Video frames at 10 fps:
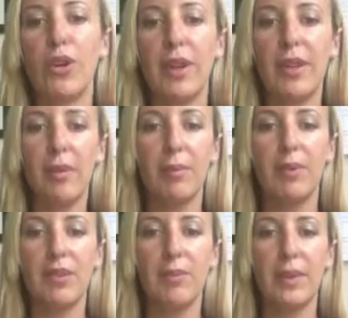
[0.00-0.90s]
you get them up
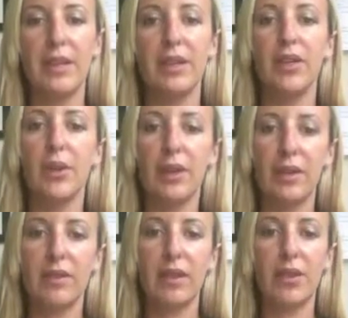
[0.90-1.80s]
to speed on knowing
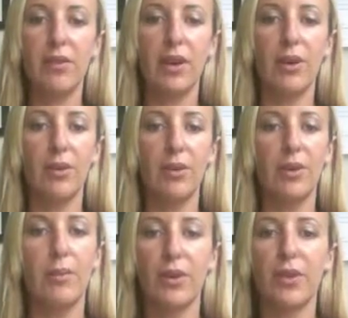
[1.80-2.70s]
things that you know,
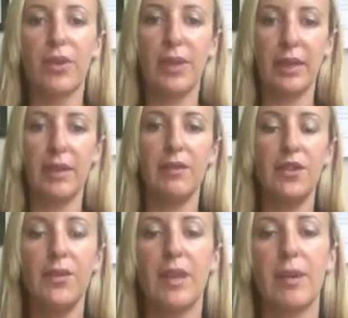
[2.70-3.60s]
the more that you can give
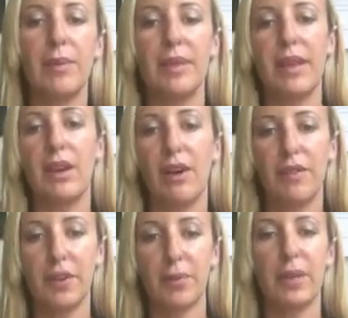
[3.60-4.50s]
to them and take
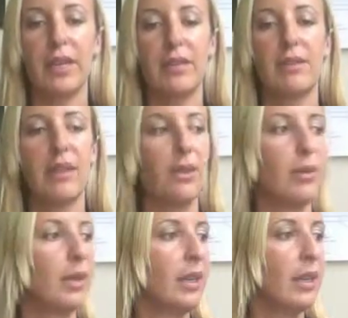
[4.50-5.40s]
off your plate.
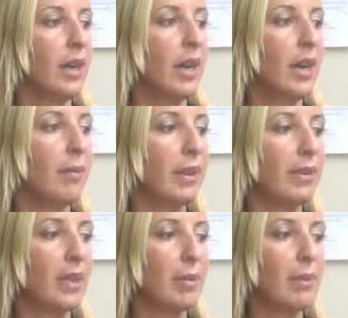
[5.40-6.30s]
So
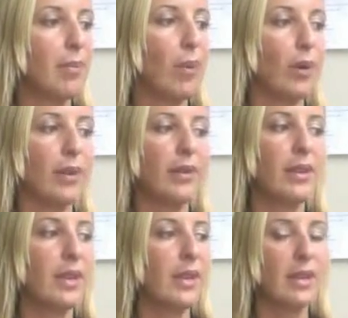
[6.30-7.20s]
that's going to be important.
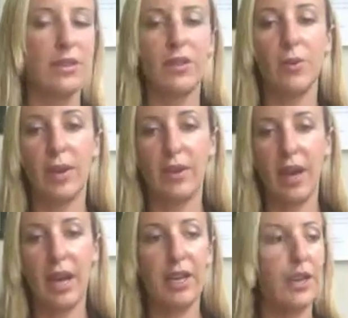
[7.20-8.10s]
So with
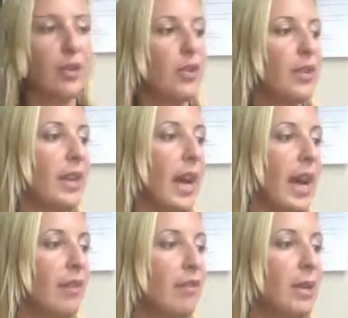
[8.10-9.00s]
that, you need to
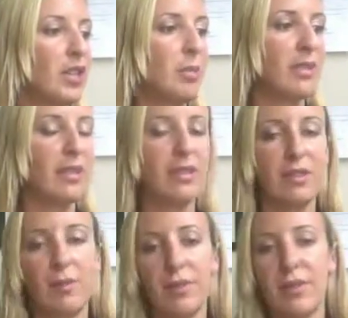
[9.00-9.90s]
have measurement
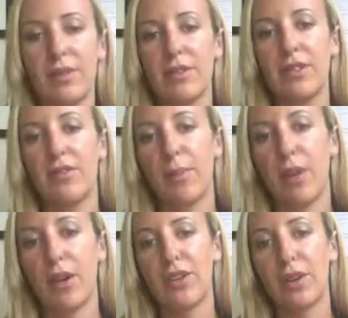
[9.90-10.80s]
systems for
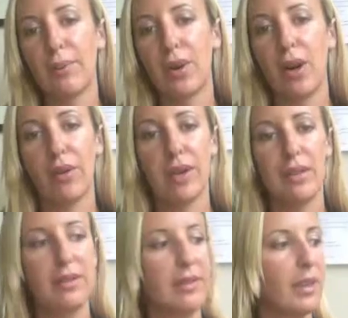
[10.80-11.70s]
monitoring
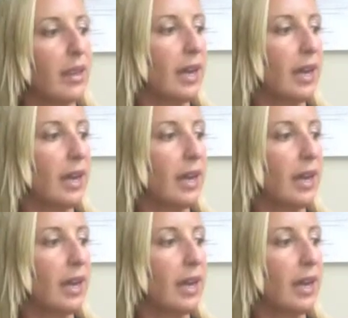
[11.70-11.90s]
progress,